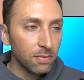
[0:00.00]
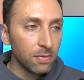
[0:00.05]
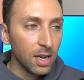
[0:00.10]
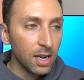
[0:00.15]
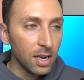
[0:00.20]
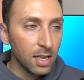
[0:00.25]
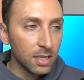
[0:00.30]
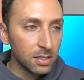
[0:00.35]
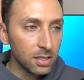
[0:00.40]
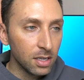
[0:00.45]

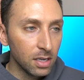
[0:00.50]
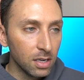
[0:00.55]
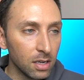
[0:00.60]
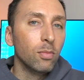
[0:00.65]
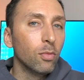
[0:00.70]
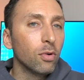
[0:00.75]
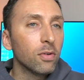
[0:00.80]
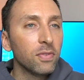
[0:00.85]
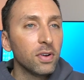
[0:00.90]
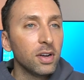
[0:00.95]
financing.
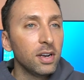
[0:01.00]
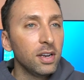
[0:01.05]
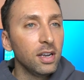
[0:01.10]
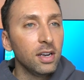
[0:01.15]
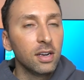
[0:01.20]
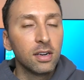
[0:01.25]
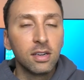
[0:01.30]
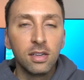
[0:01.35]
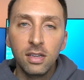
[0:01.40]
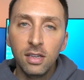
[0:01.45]
More
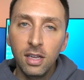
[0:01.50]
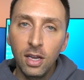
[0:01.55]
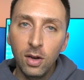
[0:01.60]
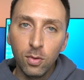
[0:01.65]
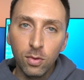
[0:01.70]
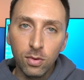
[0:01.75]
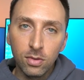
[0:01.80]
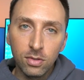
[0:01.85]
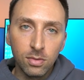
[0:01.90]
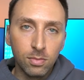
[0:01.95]
funding,
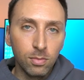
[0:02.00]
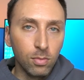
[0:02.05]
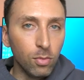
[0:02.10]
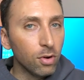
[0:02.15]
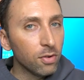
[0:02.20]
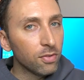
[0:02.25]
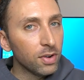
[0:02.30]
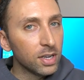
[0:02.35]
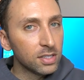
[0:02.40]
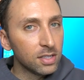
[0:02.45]
equals
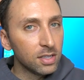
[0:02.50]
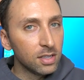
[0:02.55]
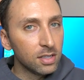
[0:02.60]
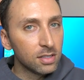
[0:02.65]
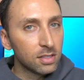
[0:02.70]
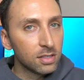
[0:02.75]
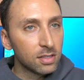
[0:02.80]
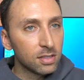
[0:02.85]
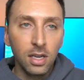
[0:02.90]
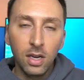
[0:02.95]
more
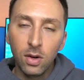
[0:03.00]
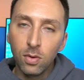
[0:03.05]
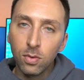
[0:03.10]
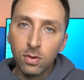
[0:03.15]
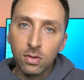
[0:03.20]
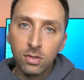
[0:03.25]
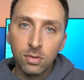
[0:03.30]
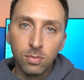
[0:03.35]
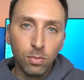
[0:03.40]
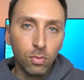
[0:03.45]
residents
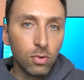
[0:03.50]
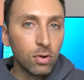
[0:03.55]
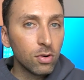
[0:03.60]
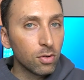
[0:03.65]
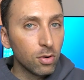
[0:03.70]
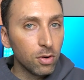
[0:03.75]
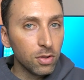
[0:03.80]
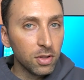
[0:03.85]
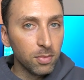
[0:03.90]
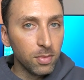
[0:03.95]
equals more
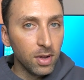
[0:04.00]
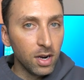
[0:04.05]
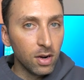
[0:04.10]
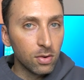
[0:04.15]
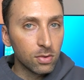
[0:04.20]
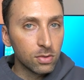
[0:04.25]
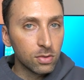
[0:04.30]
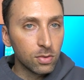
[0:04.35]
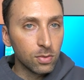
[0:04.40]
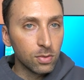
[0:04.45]
growth of
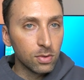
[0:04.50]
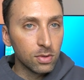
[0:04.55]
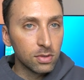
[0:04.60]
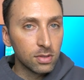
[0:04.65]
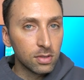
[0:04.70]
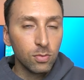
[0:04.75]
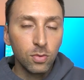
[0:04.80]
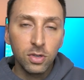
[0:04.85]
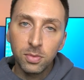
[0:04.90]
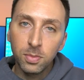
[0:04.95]
medical
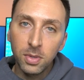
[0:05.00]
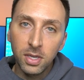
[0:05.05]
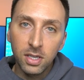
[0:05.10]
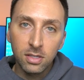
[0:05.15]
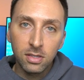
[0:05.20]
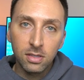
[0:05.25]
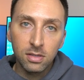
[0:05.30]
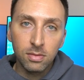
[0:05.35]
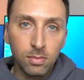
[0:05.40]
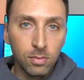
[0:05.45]
schools, which
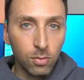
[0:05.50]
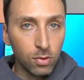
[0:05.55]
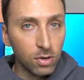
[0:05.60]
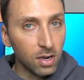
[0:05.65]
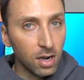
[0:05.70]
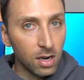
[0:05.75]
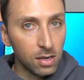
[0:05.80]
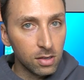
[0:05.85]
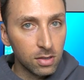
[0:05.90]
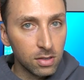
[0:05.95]
means more
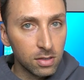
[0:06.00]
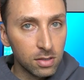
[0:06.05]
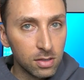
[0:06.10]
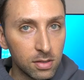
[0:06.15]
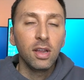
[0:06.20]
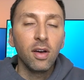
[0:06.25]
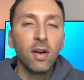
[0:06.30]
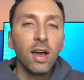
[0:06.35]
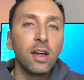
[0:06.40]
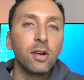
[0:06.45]
doctors.
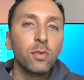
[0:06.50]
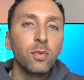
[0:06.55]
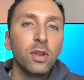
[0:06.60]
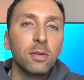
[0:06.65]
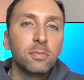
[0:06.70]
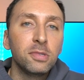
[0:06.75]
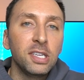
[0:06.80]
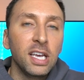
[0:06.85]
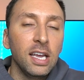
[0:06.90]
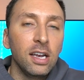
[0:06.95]
Now, how do we
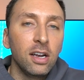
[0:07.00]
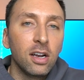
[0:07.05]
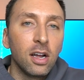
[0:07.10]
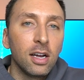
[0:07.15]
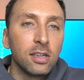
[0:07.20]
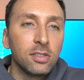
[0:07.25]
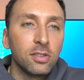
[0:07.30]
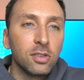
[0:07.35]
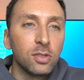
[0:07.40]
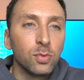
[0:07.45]
obtain
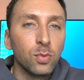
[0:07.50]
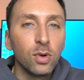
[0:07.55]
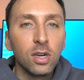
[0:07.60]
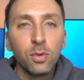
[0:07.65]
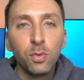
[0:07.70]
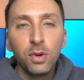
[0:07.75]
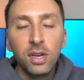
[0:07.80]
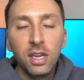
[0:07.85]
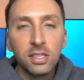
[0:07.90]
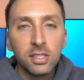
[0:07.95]
doctors?
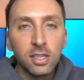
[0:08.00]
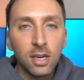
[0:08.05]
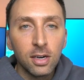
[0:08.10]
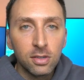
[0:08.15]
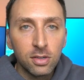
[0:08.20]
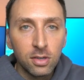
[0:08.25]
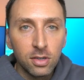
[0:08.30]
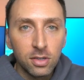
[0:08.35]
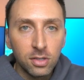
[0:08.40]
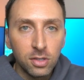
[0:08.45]
Well, we get
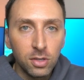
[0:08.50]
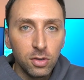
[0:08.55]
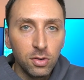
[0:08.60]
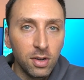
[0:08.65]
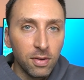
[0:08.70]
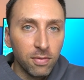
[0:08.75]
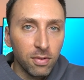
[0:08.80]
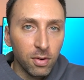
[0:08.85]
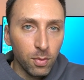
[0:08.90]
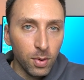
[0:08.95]
doctors two
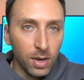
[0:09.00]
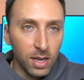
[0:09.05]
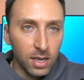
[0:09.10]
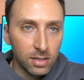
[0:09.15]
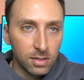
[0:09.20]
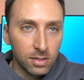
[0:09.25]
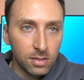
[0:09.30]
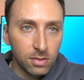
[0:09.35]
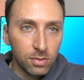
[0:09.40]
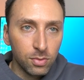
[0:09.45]
different
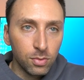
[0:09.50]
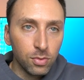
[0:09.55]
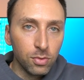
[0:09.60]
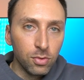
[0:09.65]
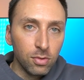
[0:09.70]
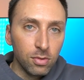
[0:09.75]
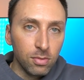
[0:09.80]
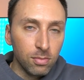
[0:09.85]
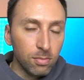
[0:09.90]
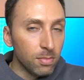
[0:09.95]
ways,
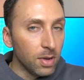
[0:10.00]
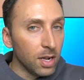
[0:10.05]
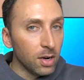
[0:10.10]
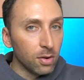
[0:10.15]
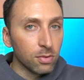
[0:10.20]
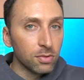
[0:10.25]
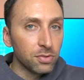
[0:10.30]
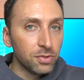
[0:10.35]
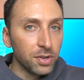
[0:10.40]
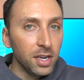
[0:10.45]
through
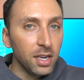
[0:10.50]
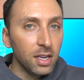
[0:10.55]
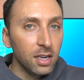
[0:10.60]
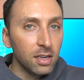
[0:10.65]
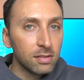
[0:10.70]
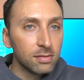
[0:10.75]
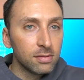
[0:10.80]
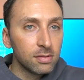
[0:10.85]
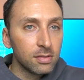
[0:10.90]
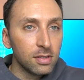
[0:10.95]
medical
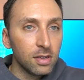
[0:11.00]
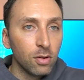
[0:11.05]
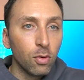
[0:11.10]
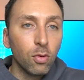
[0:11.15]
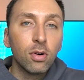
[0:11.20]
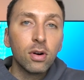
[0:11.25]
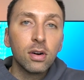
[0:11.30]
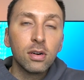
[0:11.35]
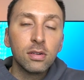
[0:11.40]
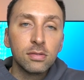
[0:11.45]
training
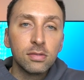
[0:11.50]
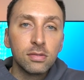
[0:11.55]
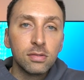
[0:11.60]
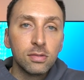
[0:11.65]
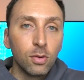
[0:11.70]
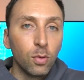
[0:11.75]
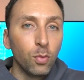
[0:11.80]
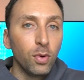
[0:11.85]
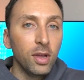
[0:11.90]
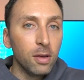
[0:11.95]
or
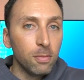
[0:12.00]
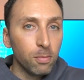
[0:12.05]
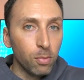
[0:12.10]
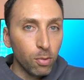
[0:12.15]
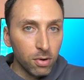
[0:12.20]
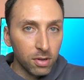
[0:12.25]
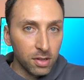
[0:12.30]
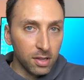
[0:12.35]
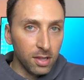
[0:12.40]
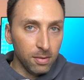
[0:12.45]
we
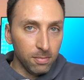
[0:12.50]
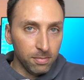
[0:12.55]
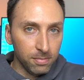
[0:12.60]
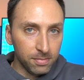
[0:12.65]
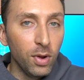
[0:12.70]
import them.